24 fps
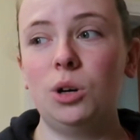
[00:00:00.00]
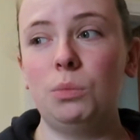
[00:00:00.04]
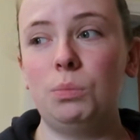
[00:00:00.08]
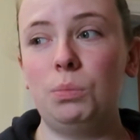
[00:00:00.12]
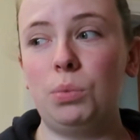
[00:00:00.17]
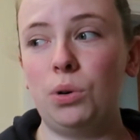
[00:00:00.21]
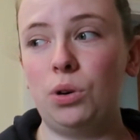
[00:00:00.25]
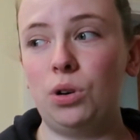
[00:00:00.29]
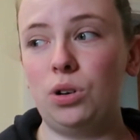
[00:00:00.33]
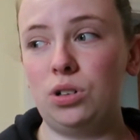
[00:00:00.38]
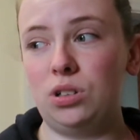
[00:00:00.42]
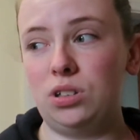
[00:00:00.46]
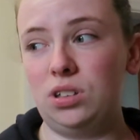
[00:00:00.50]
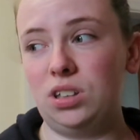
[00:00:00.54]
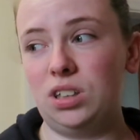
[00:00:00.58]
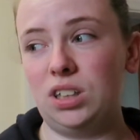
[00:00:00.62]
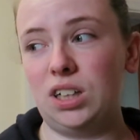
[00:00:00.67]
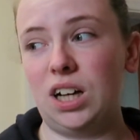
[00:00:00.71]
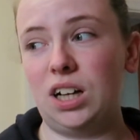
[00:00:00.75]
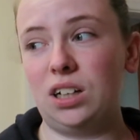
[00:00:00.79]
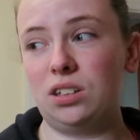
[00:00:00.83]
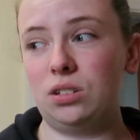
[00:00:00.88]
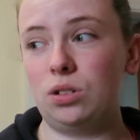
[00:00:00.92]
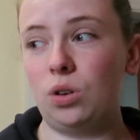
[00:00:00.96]
But
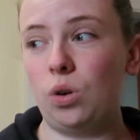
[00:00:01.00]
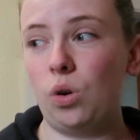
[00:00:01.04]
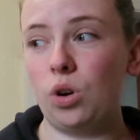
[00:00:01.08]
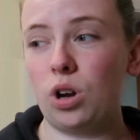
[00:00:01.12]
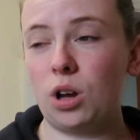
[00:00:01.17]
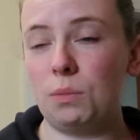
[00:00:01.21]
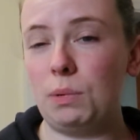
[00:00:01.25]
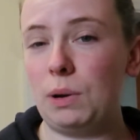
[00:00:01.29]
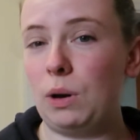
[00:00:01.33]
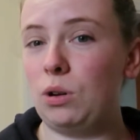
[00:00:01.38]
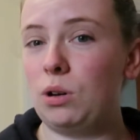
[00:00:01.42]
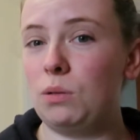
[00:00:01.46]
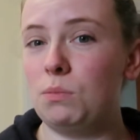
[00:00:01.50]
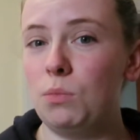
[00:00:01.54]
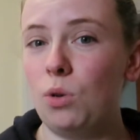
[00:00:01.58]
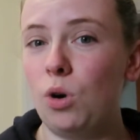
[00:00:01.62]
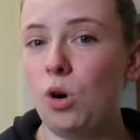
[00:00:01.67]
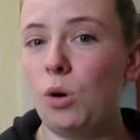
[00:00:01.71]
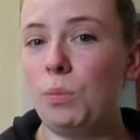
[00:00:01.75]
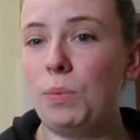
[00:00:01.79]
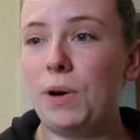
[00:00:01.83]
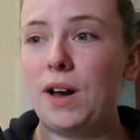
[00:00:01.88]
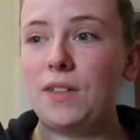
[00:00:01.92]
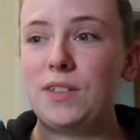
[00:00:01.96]
I'll talk about it
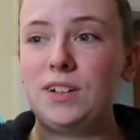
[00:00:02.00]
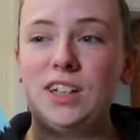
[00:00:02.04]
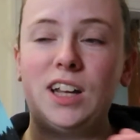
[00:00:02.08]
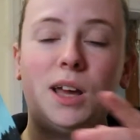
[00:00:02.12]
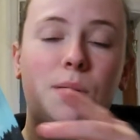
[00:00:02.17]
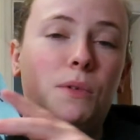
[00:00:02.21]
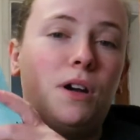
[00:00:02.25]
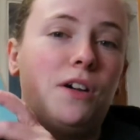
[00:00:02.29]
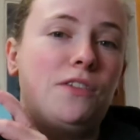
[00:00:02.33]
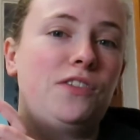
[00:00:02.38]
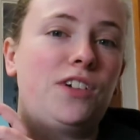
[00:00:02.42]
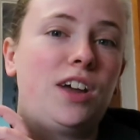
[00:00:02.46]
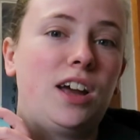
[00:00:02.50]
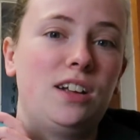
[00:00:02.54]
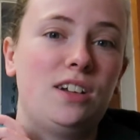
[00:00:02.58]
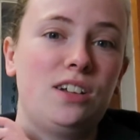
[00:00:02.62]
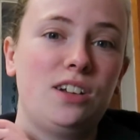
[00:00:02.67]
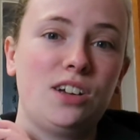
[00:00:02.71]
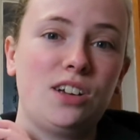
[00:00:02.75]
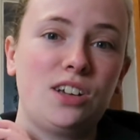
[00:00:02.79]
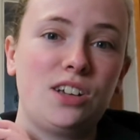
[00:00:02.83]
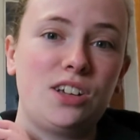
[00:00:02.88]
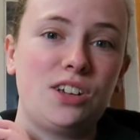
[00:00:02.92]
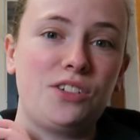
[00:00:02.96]
more by the time I've
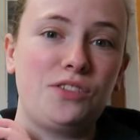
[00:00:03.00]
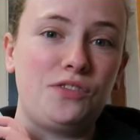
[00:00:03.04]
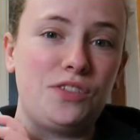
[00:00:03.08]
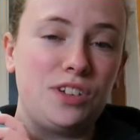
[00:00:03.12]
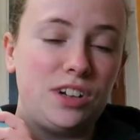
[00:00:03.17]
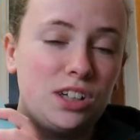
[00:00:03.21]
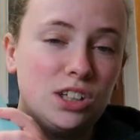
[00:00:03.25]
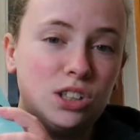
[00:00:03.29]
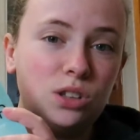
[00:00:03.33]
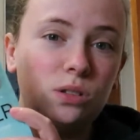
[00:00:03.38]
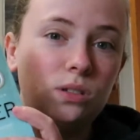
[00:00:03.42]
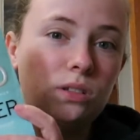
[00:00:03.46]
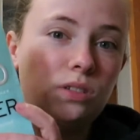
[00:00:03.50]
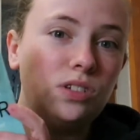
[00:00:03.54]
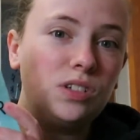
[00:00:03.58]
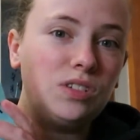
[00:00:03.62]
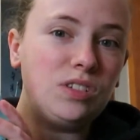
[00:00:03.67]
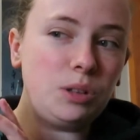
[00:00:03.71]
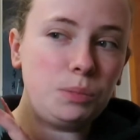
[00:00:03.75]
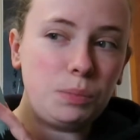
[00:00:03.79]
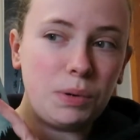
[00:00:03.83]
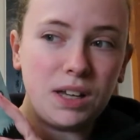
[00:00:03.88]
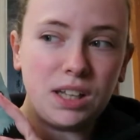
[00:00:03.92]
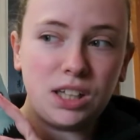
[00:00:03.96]
finished those
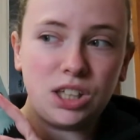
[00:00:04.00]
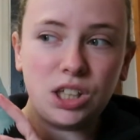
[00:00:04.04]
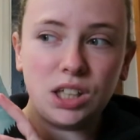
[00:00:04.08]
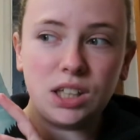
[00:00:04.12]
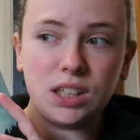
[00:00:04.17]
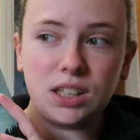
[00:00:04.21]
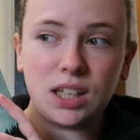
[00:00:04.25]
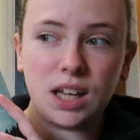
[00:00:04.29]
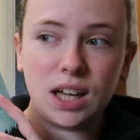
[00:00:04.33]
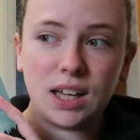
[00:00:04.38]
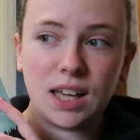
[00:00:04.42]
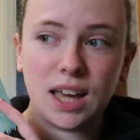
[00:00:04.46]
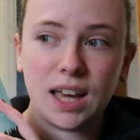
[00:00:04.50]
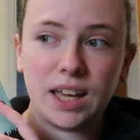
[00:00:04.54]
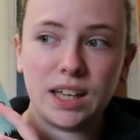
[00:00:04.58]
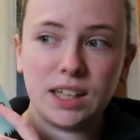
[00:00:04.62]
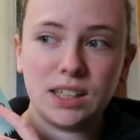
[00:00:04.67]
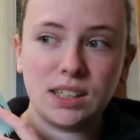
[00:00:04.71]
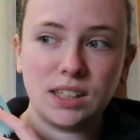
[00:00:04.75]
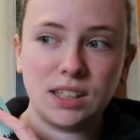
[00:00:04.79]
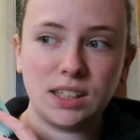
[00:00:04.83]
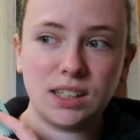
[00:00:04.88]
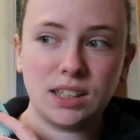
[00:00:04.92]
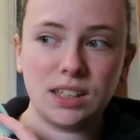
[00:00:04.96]
50 pages, I
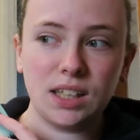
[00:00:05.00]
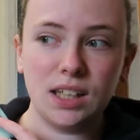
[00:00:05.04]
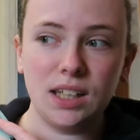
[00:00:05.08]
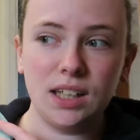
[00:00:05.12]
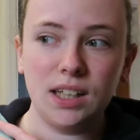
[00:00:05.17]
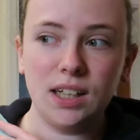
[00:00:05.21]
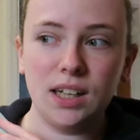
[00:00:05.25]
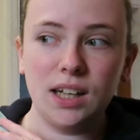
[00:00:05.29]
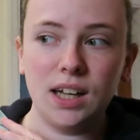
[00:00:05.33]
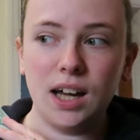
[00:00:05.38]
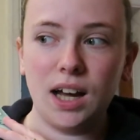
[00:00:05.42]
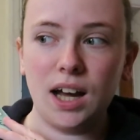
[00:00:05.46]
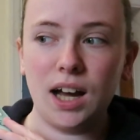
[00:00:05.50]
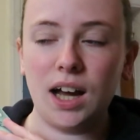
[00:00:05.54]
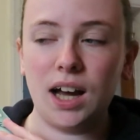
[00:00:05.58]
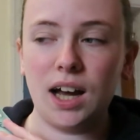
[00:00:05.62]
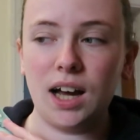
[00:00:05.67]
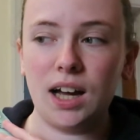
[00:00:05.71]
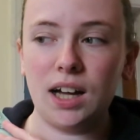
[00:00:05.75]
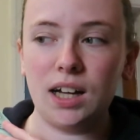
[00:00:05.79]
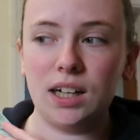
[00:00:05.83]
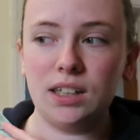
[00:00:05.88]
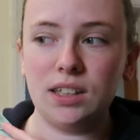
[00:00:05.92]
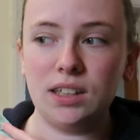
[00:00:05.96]
guess,
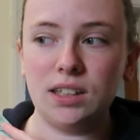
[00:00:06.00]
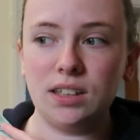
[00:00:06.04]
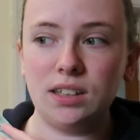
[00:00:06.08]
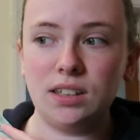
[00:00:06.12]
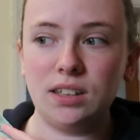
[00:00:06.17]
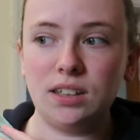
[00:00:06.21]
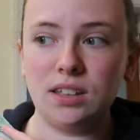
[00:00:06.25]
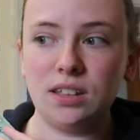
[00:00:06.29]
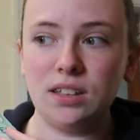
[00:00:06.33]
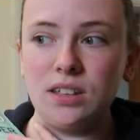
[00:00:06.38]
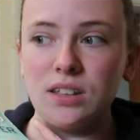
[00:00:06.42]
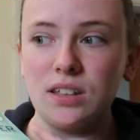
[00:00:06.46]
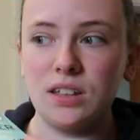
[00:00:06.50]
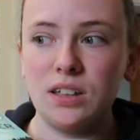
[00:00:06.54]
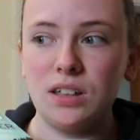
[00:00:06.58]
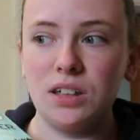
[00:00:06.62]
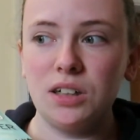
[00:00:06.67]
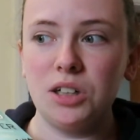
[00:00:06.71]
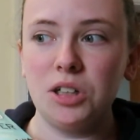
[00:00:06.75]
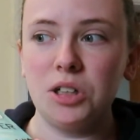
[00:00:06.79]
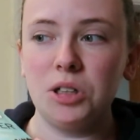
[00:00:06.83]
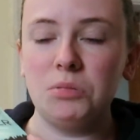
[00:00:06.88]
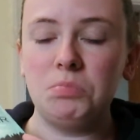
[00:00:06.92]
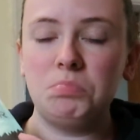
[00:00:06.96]
and
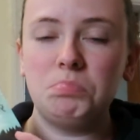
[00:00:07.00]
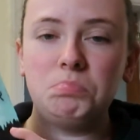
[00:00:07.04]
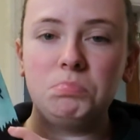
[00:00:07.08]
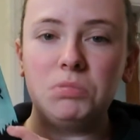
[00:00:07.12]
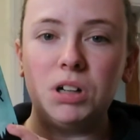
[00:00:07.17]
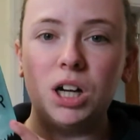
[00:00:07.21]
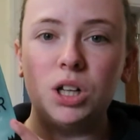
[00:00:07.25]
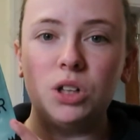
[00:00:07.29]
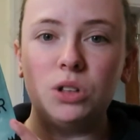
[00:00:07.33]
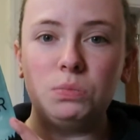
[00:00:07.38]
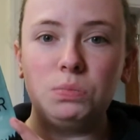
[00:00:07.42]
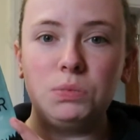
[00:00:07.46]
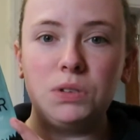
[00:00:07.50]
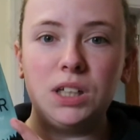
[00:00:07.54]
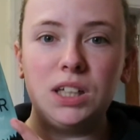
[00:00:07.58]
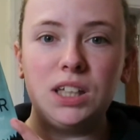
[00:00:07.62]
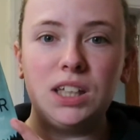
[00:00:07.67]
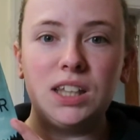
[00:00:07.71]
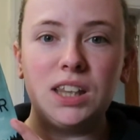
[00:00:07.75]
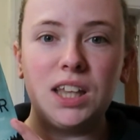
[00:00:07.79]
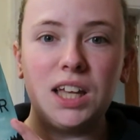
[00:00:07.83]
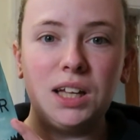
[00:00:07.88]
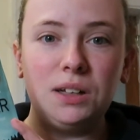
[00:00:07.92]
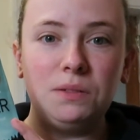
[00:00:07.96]
I'll update
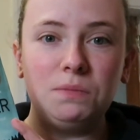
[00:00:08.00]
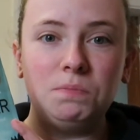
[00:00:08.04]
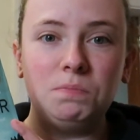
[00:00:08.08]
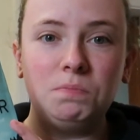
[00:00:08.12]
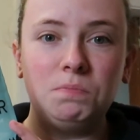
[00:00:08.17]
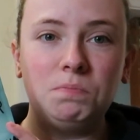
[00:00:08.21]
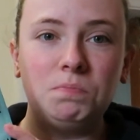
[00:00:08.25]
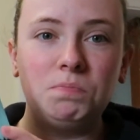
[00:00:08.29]
you then.